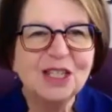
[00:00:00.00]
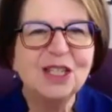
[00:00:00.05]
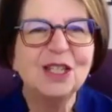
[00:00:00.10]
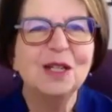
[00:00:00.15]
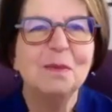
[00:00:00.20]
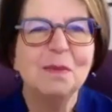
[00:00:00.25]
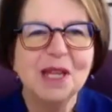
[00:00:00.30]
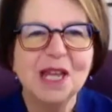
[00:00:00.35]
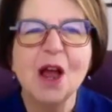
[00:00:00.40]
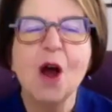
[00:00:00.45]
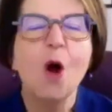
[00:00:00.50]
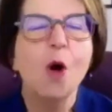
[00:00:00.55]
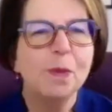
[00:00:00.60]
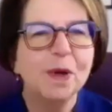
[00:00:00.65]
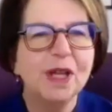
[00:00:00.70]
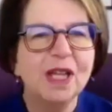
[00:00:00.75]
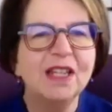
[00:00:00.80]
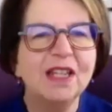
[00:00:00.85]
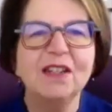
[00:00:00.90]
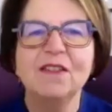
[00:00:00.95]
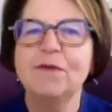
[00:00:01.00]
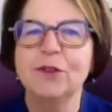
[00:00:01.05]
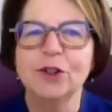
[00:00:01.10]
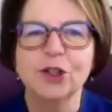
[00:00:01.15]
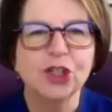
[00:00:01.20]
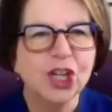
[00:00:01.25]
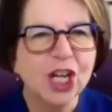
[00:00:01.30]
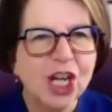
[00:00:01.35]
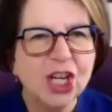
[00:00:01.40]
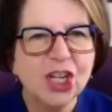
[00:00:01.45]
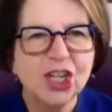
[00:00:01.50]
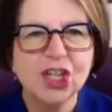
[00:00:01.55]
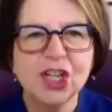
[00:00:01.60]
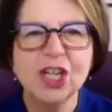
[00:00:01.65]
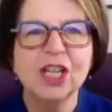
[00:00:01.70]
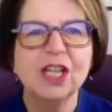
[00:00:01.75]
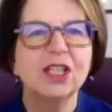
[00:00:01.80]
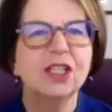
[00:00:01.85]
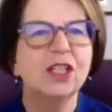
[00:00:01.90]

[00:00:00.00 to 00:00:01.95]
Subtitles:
to be open for changes,